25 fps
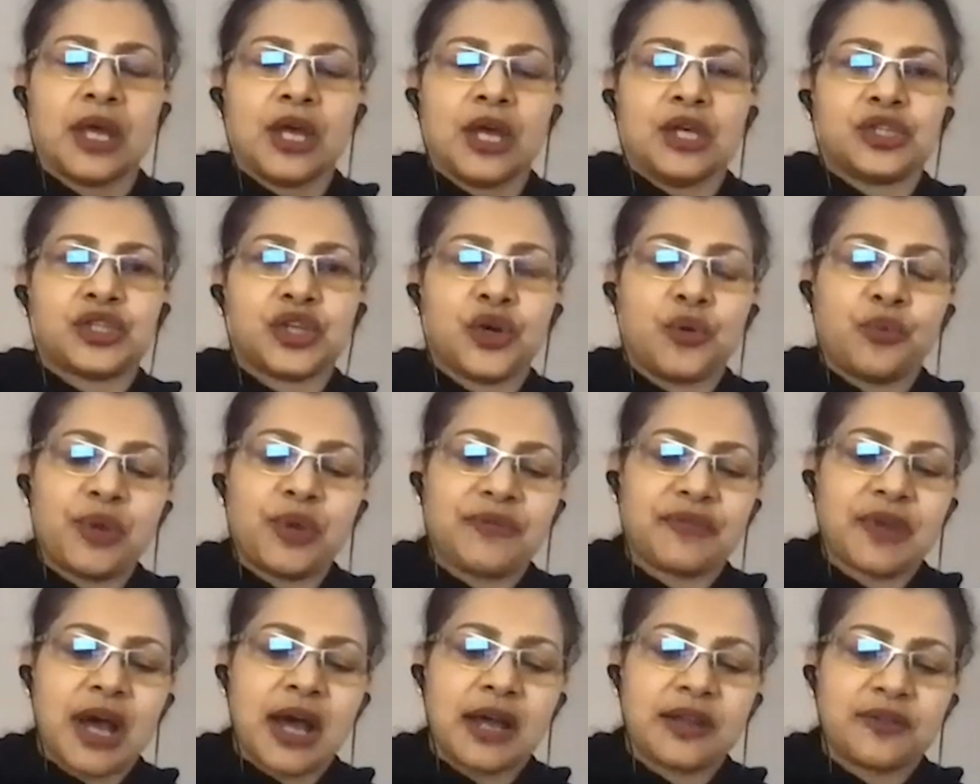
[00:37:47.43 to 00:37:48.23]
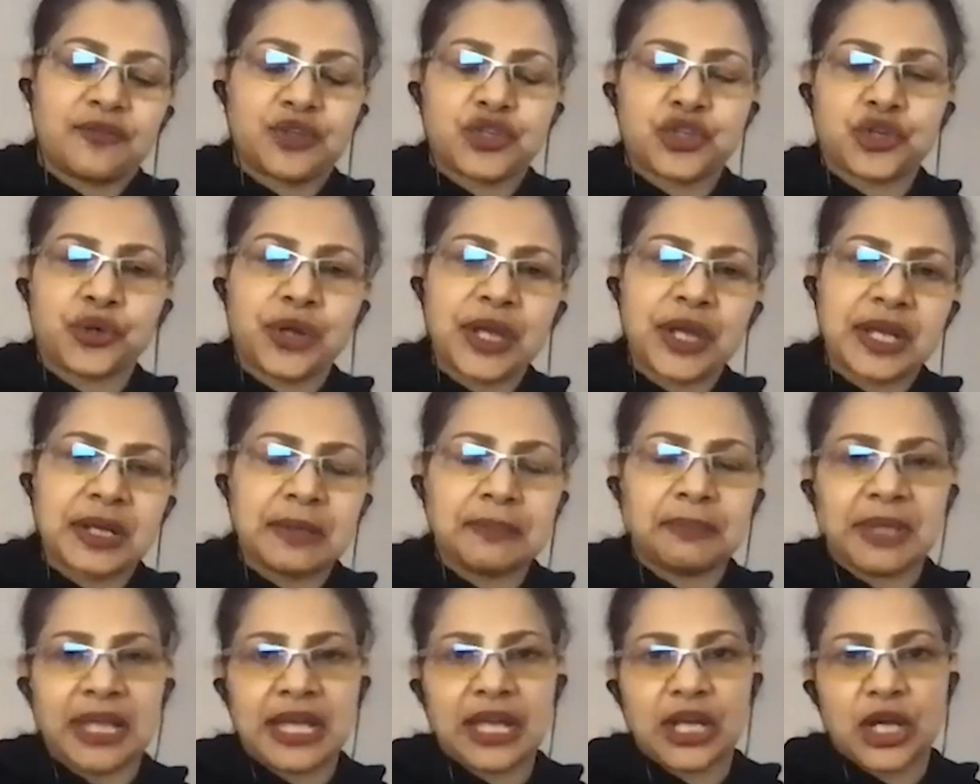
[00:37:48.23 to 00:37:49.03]
So we've got Turing
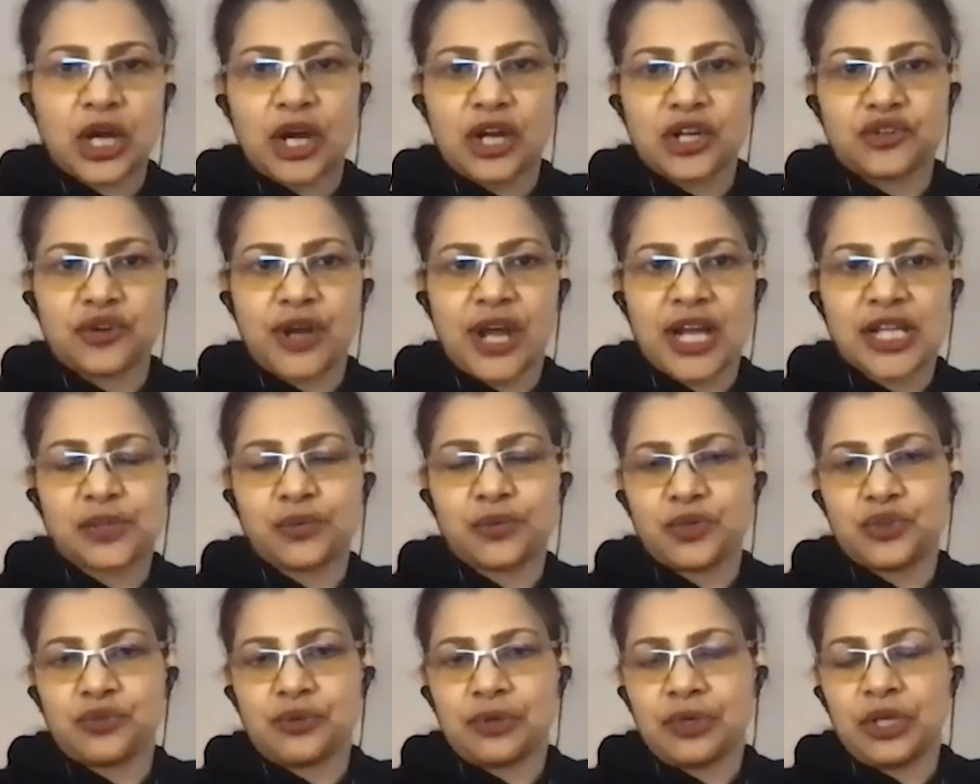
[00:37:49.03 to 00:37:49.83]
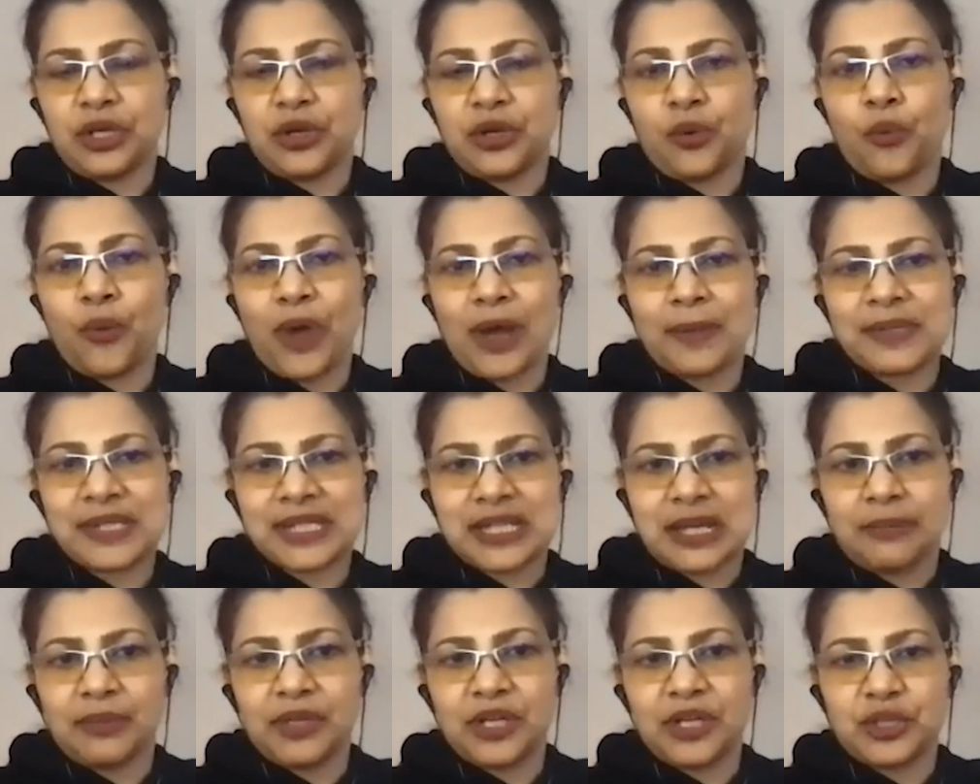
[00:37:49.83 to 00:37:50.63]
complete contracts, which are you know
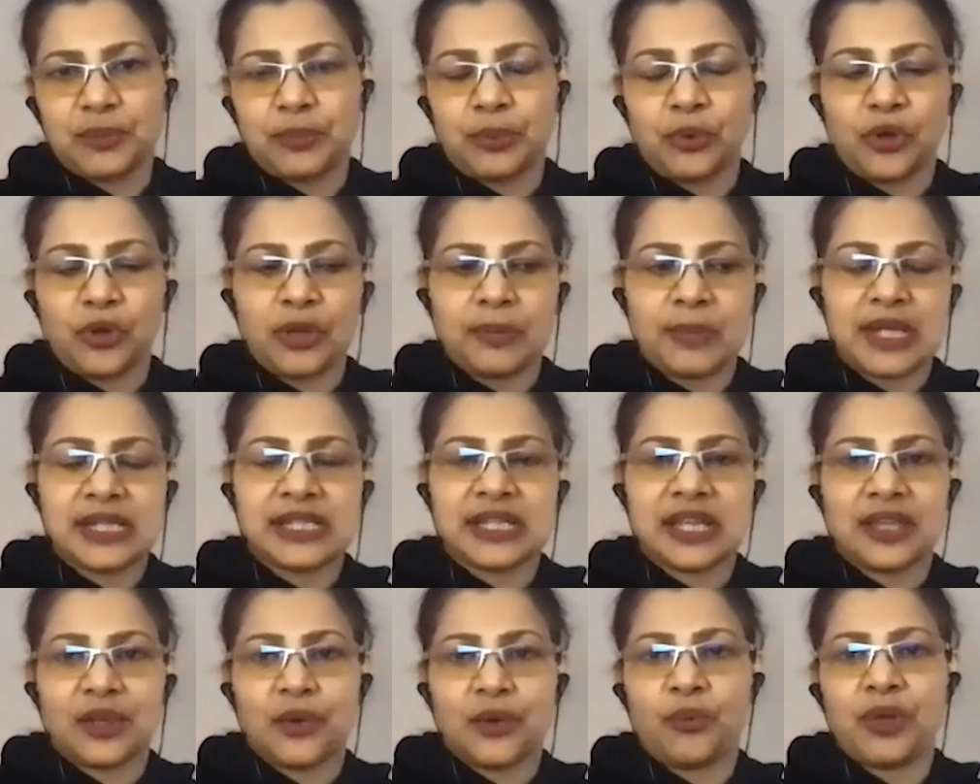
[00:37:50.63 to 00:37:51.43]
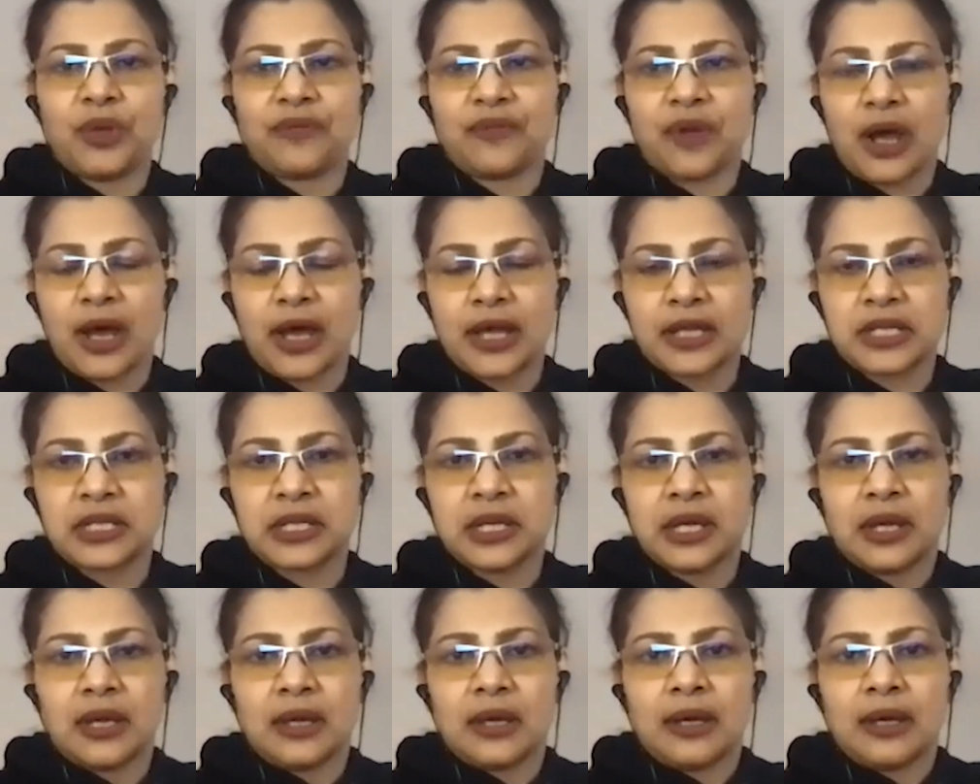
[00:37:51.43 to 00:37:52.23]
WebAssembly deployments, and then we've got
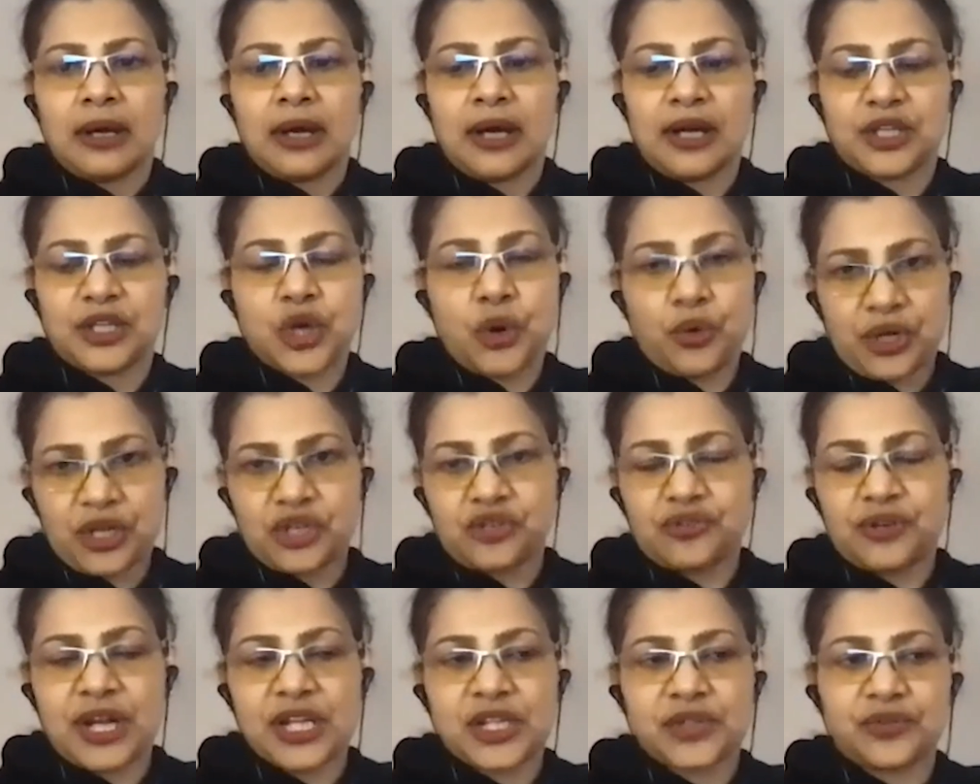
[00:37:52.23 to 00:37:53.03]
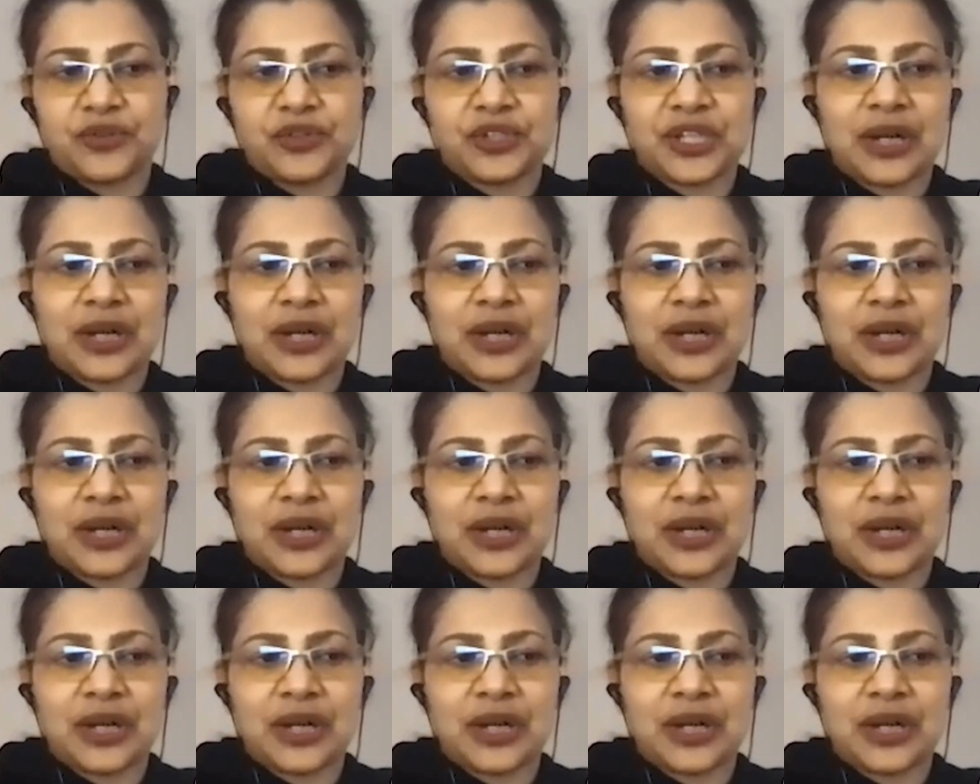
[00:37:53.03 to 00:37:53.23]
uh, token transfers.